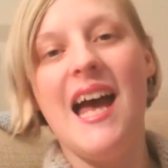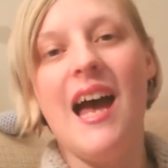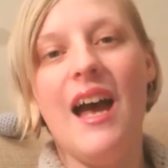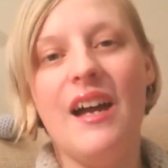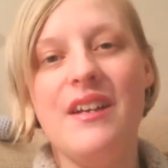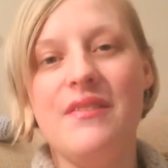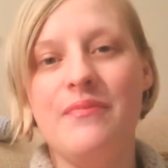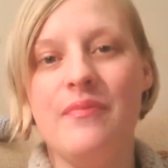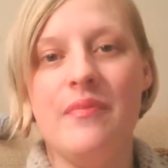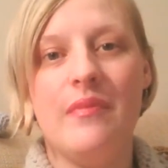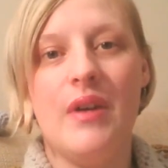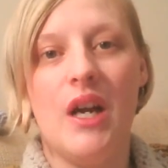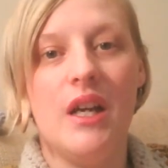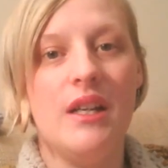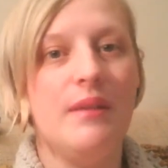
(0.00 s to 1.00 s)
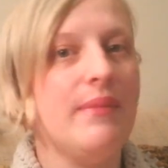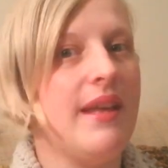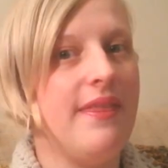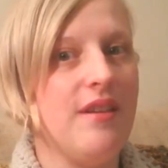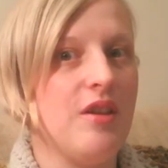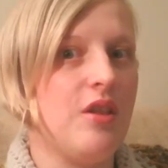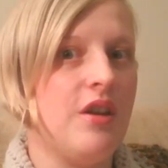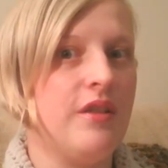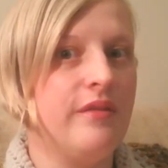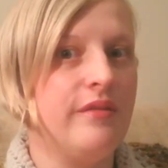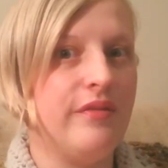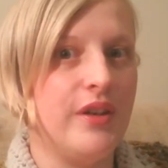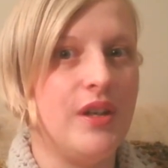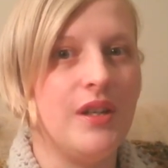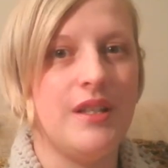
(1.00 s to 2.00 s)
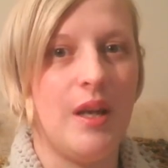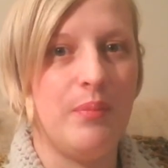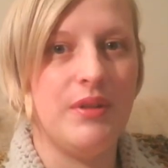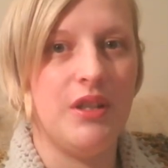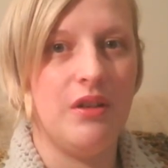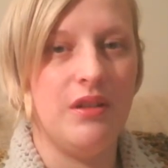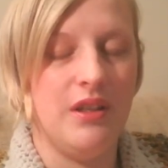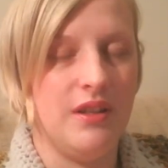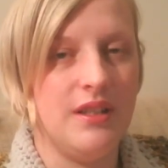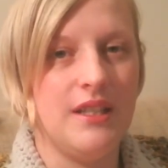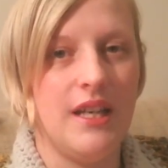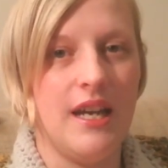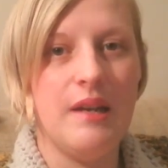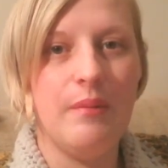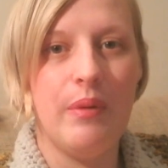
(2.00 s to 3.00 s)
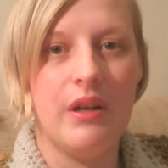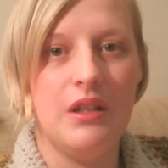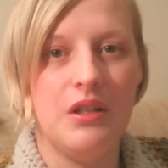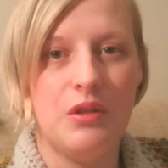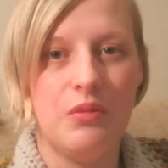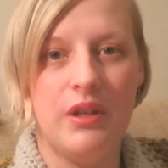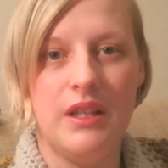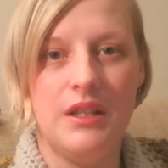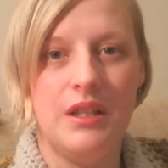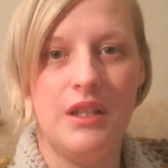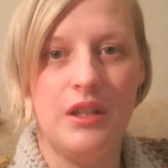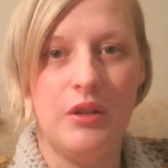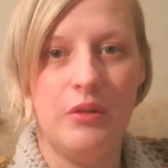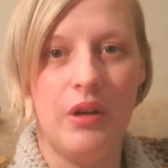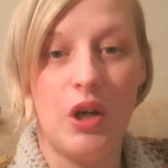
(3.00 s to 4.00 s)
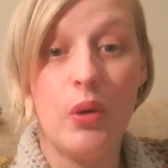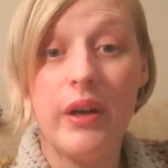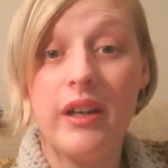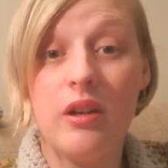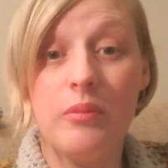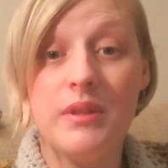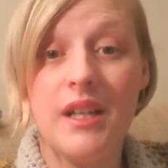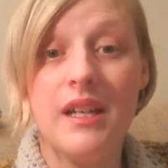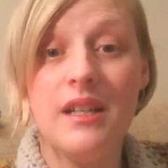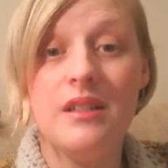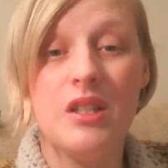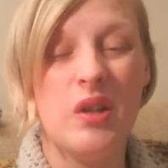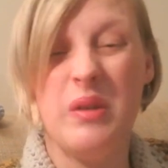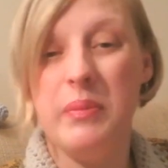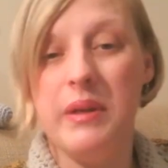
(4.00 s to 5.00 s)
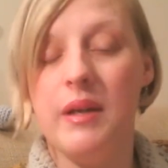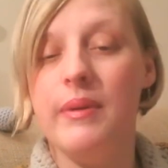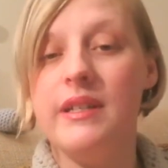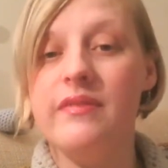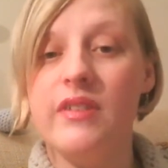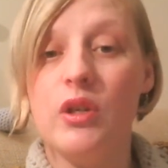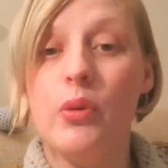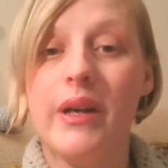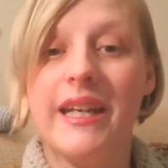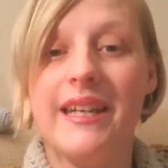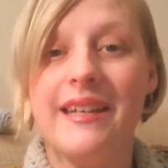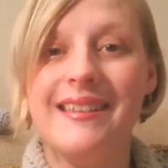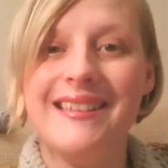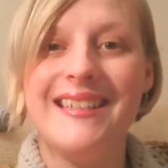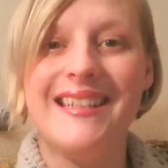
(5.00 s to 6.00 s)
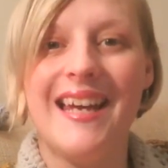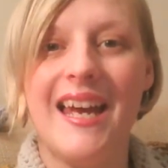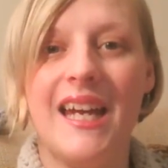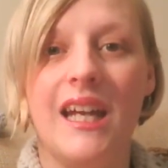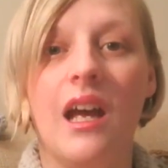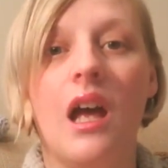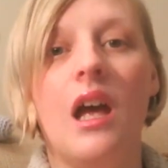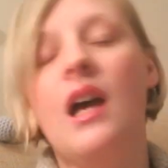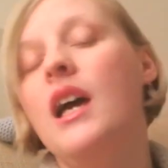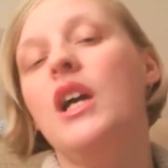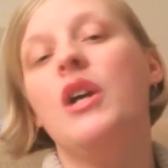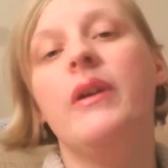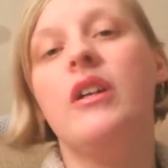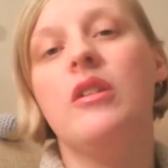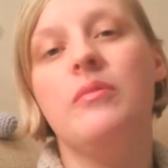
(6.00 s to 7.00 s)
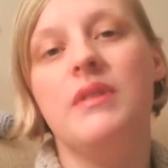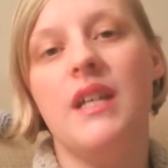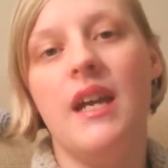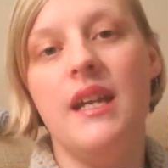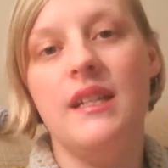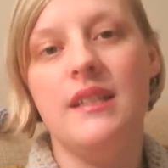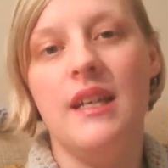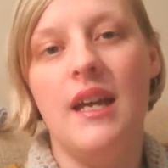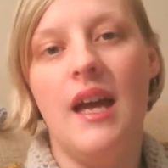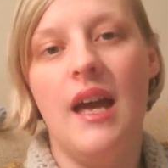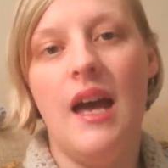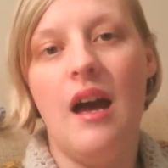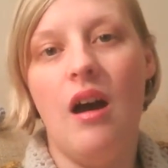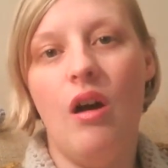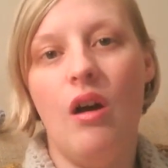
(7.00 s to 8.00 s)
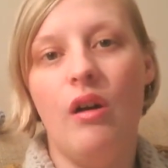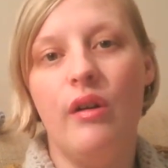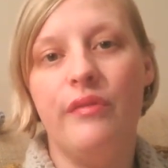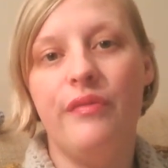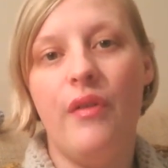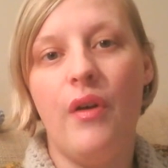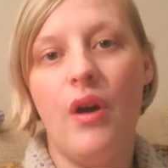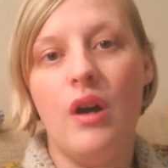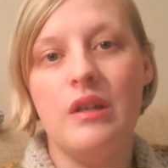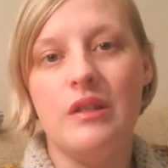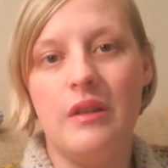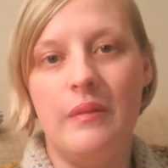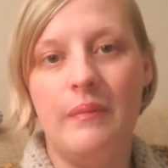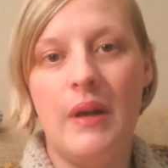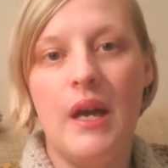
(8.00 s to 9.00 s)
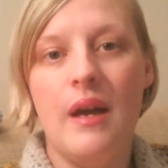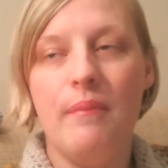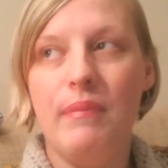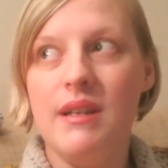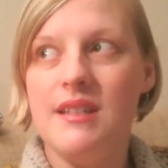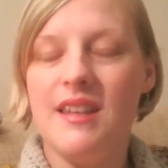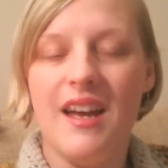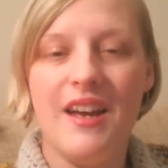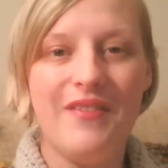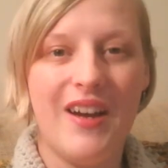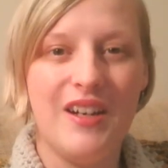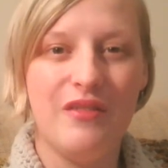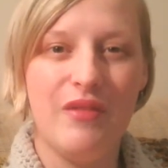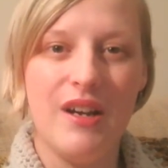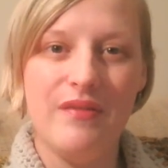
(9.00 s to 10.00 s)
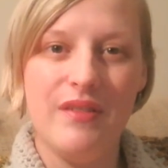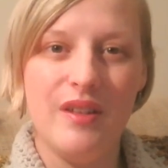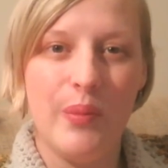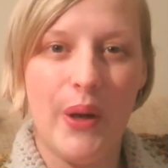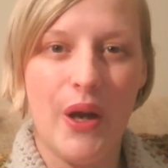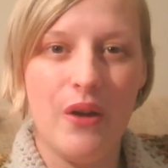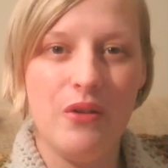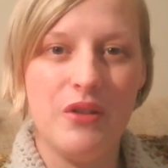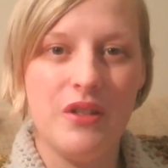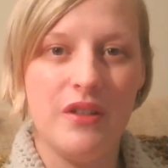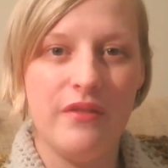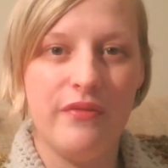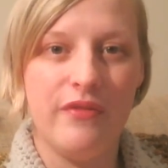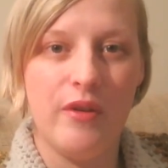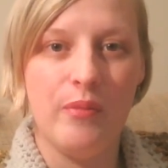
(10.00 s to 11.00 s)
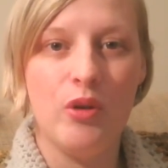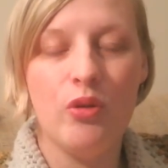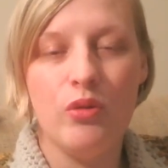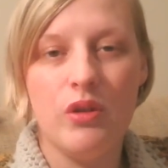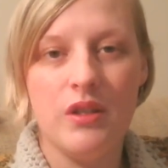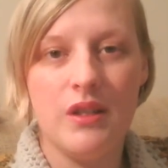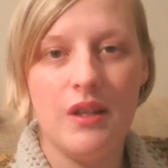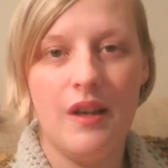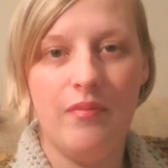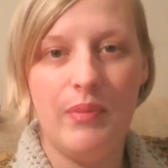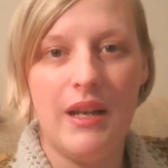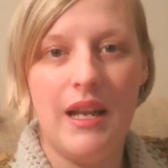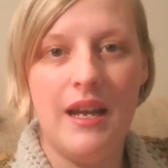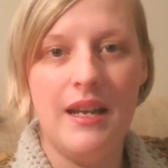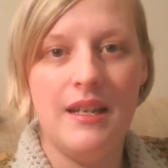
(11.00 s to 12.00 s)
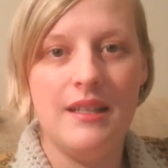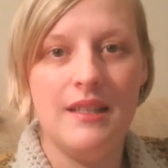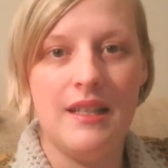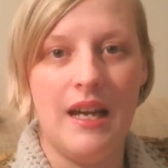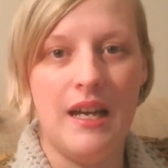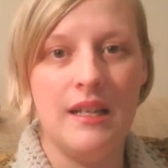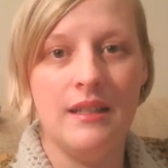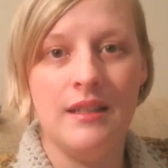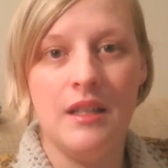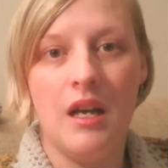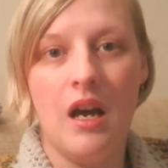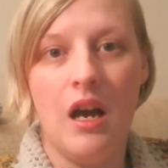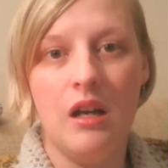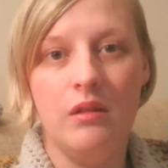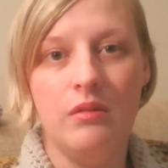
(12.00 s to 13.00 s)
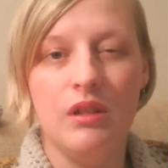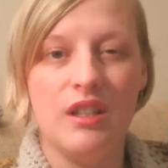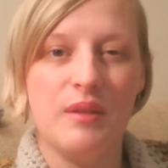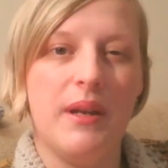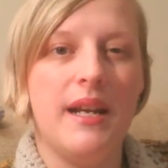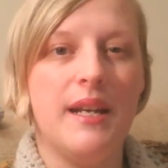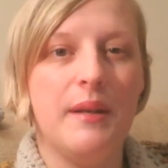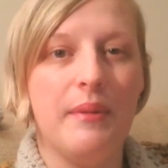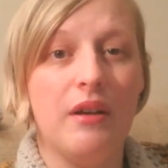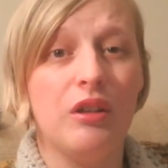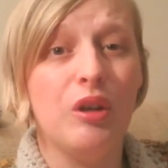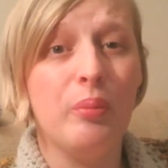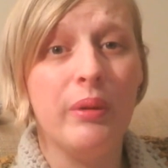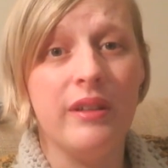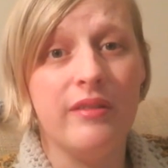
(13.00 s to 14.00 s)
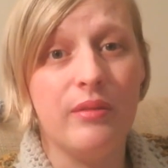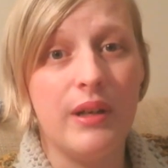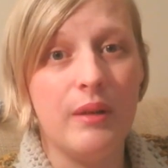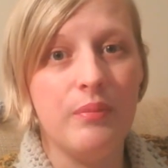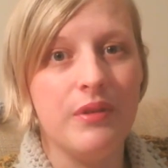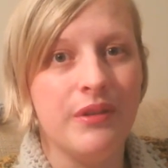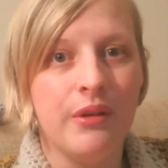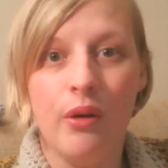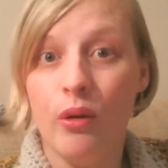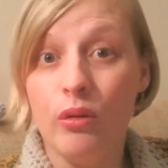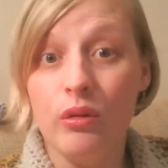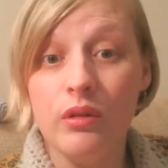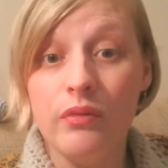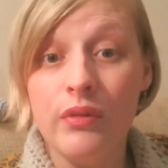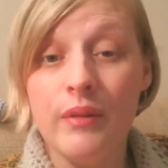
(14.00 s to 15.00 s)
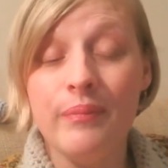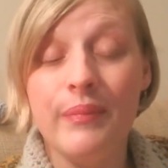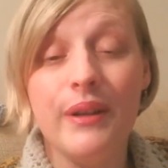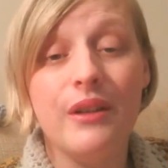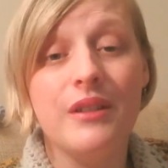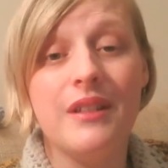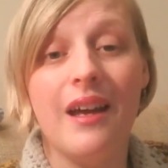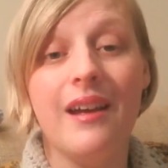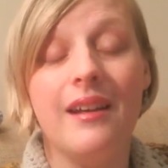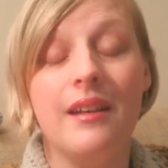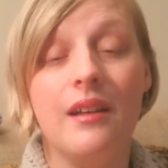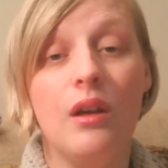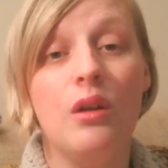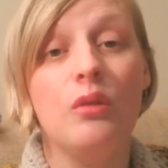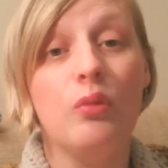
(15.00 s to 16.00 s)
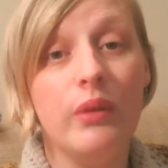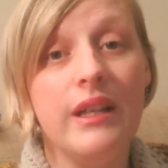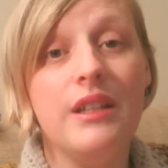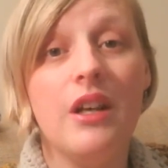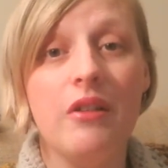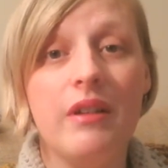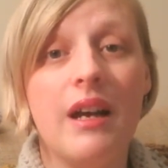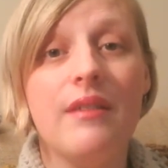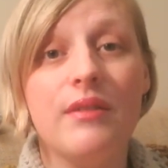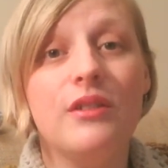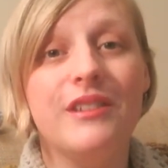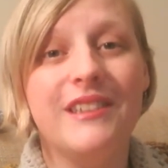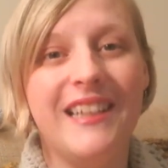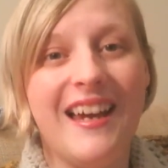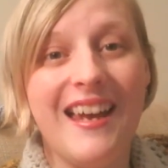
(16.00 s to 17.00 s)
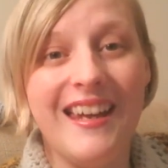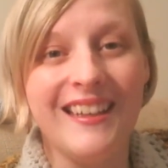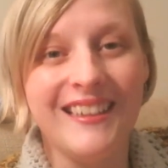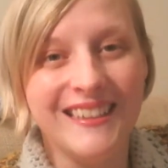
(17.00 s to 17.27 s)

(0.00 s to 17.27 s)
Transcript: I only made the first episode the other day, but I just wanted to do a quick update, so to be a bit of a quickie today, a quick update of some bits that I've had arrive in the post from orders that I've placed, and I will explain about a couple of whips, not all of them, because hey, we don't have all day.